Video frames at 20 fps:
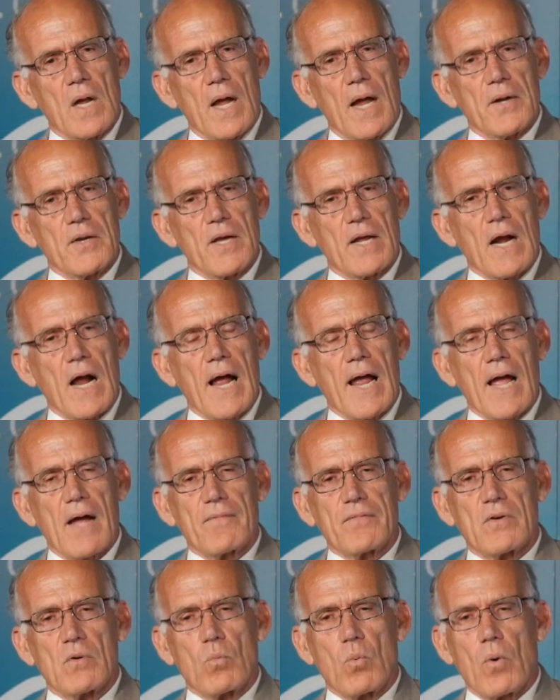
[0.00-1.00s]
and yet I
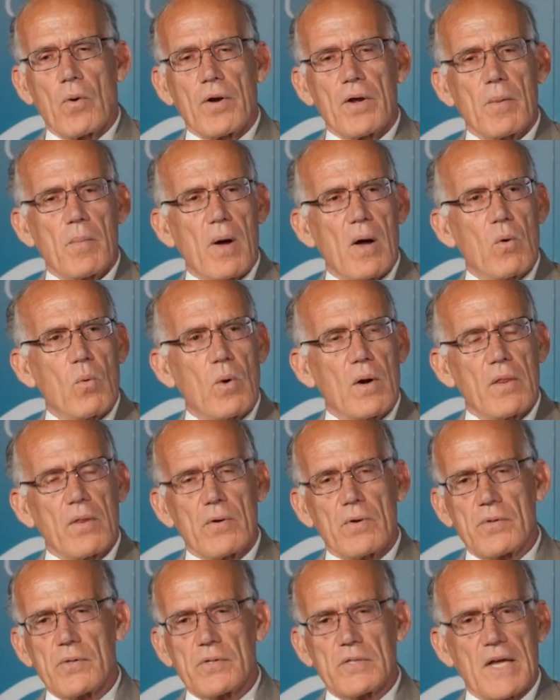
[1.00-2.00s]
have to worry about
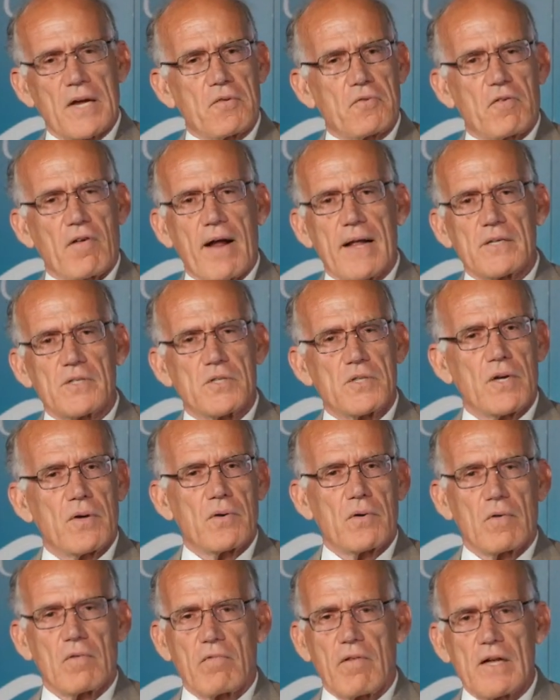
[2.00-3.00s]
whether there's a
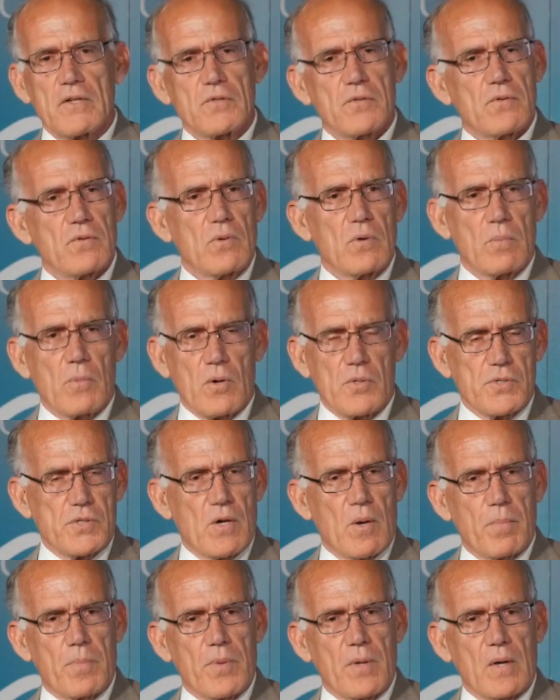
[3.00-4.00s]
transgendered restroom or
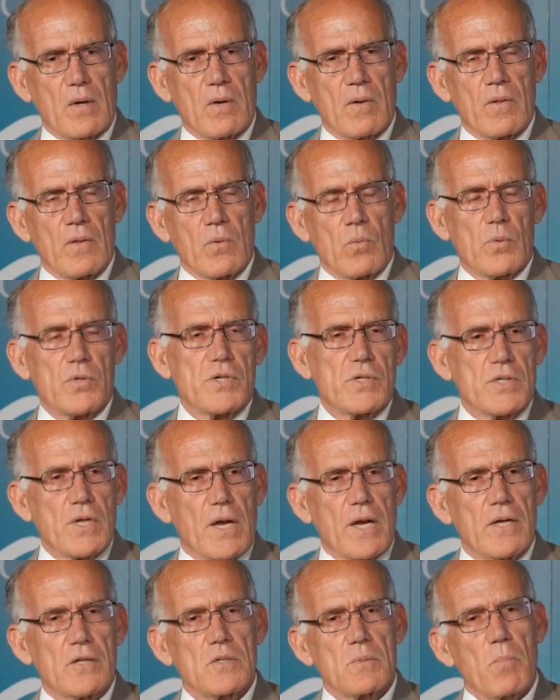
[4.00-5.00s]
something, which is
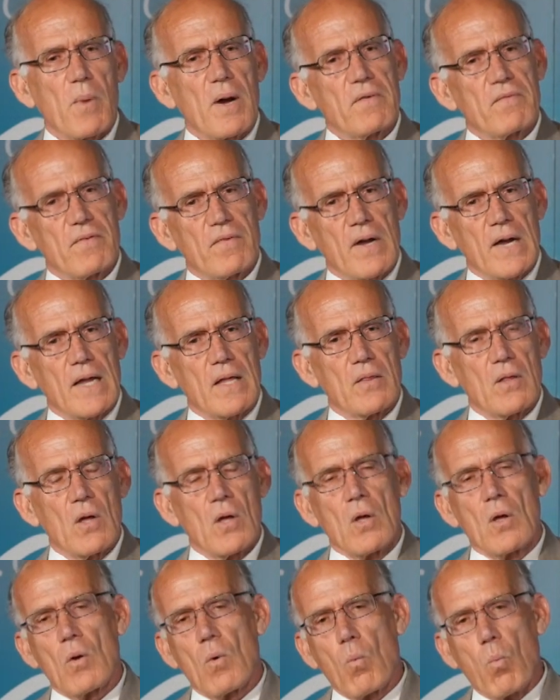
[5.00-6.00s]
against my faith?
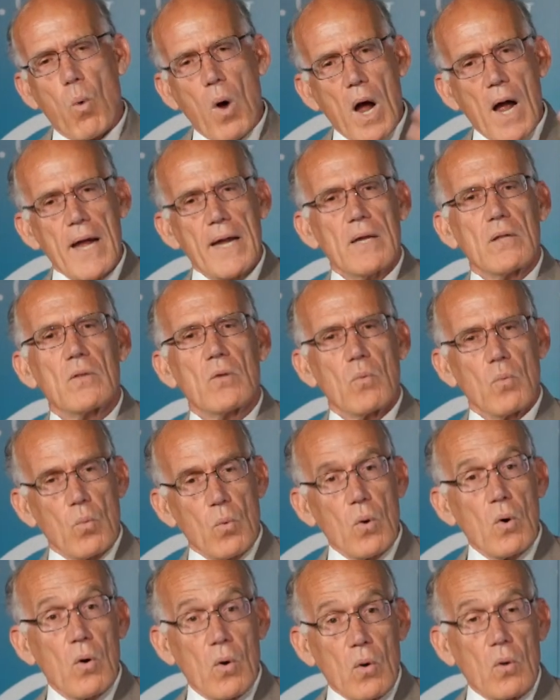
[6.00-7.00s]
Why in the
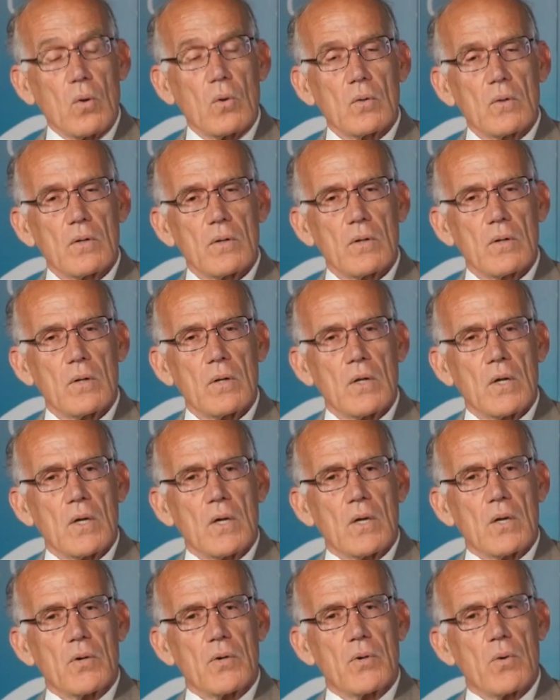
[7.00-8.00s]
world
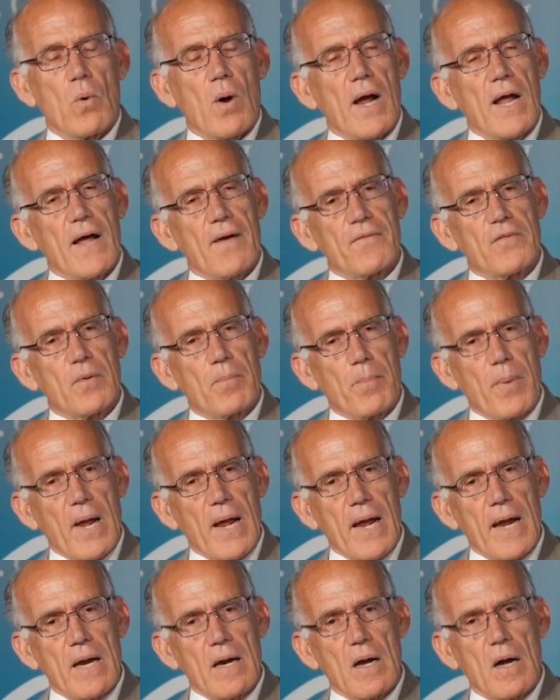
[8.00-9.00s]
do I have to
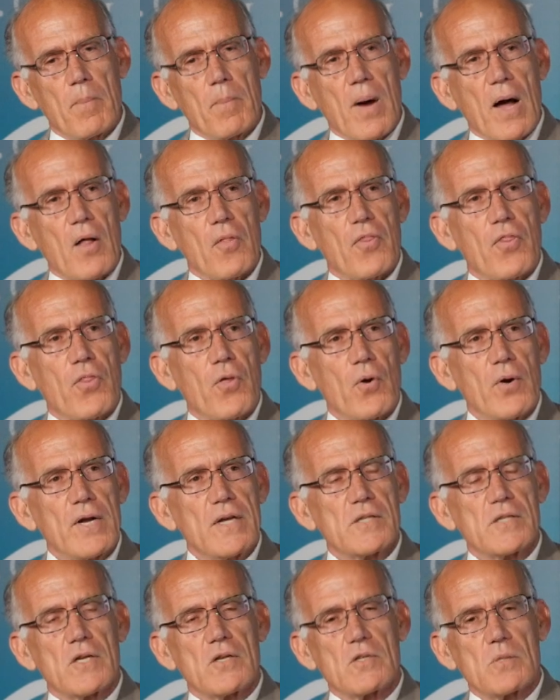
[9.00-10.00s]
pay about
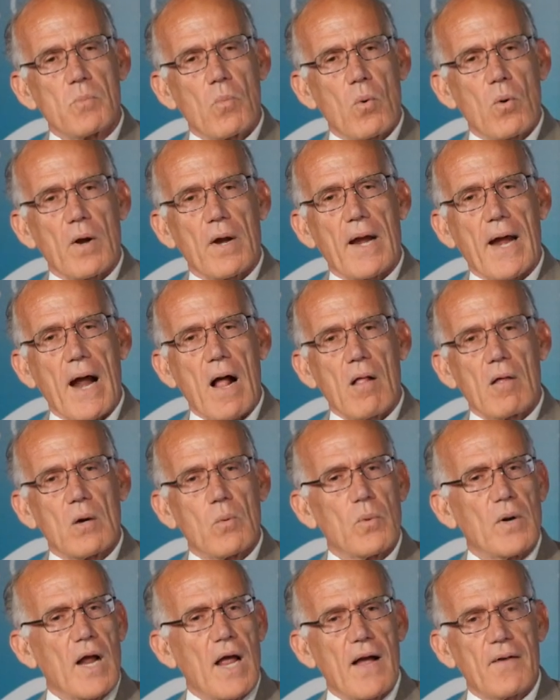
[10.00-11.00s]
30 cents more a
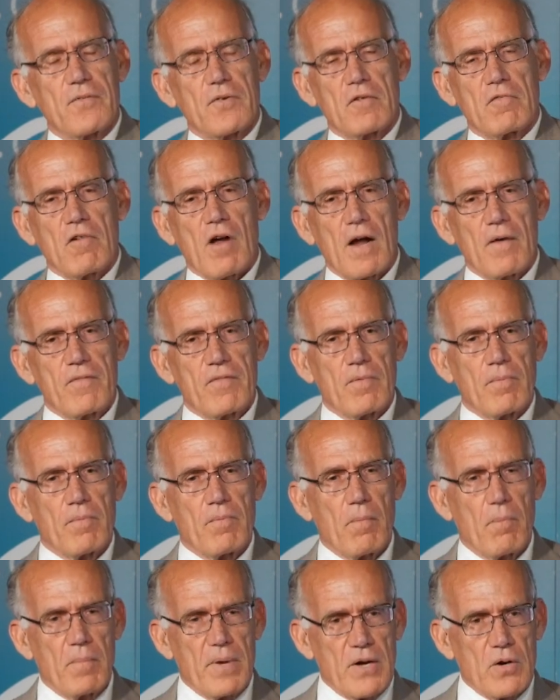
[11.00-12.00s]
gallon when I have to drive
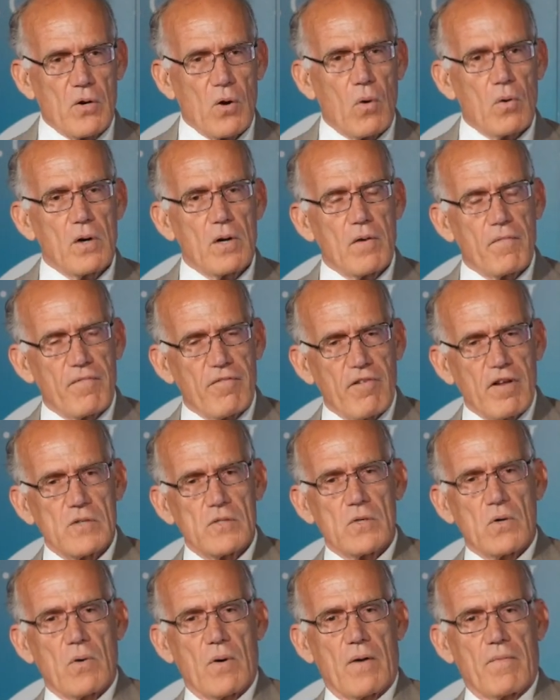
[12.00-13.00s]
from Mendota to
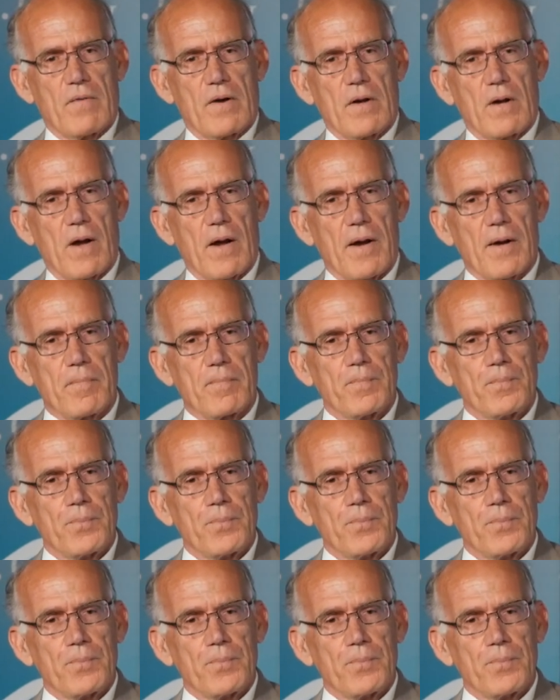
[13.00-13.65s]
Fresno every day?